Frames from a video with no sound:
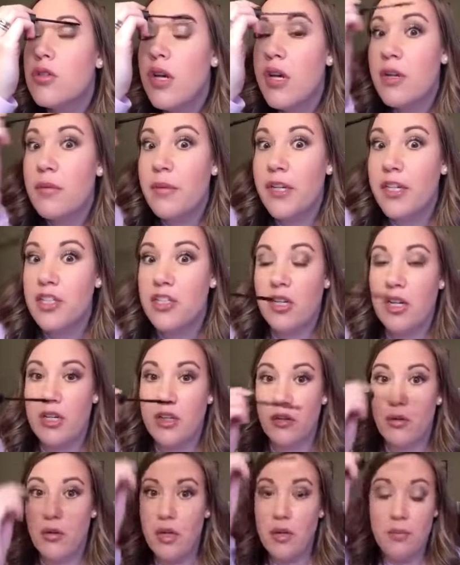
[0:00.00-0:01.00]
try to make
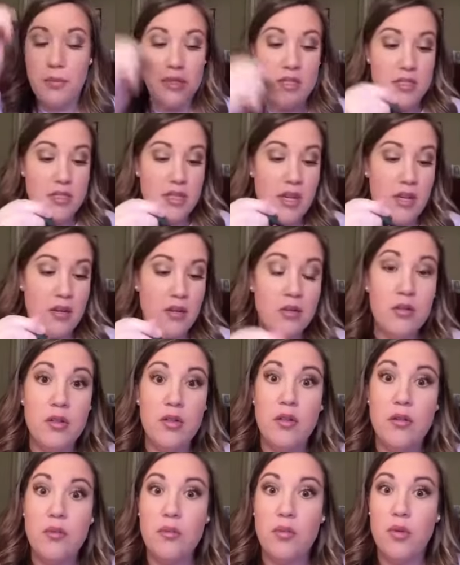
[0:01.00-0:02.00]
sure I go up and
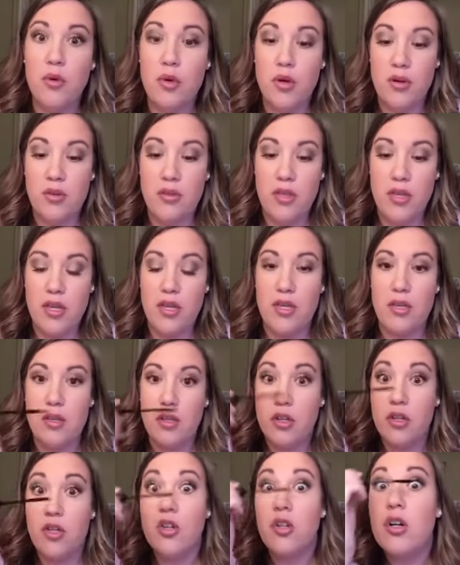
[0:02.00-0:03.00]
down more
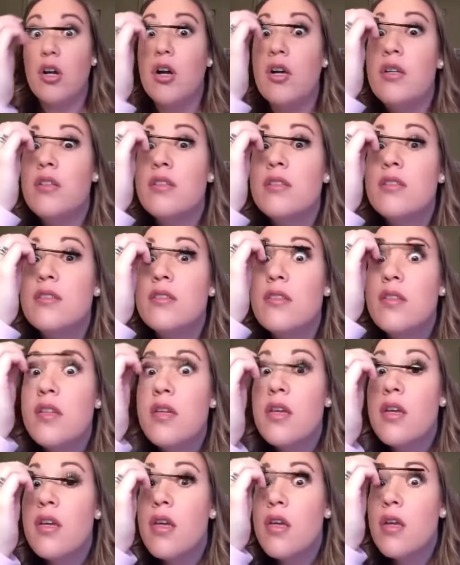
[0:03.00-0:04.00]
than
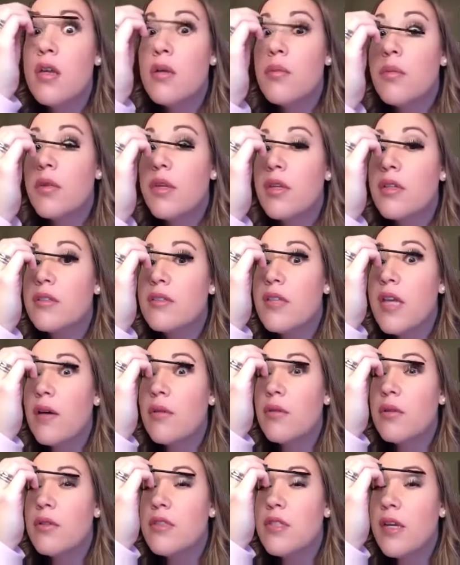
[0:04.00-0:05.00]
across because
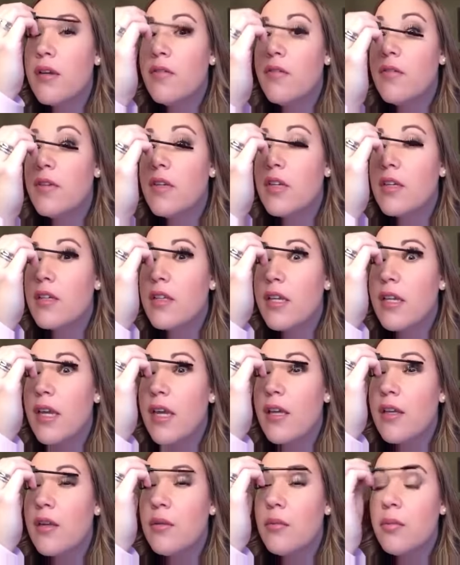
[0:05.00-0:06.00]
that will
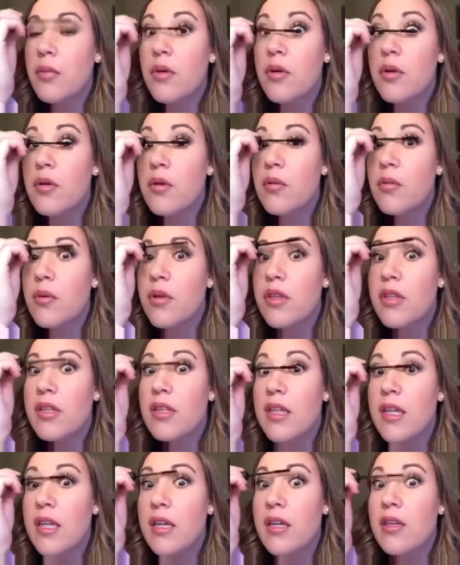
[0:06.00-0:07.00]
definitely help with
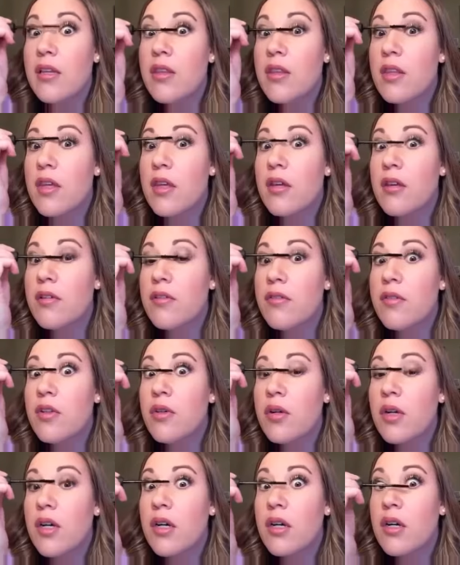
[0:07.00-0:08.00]
the length
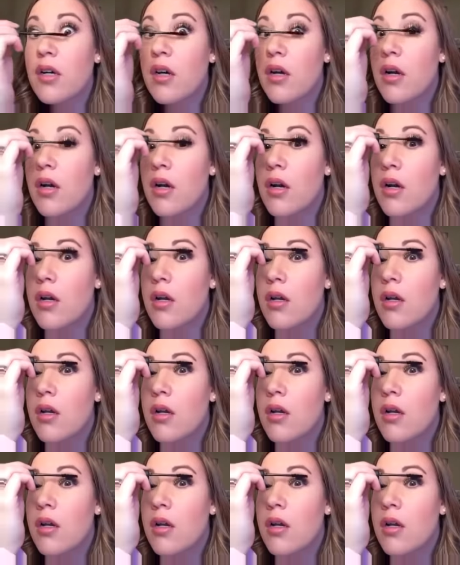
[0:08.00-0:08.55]
of your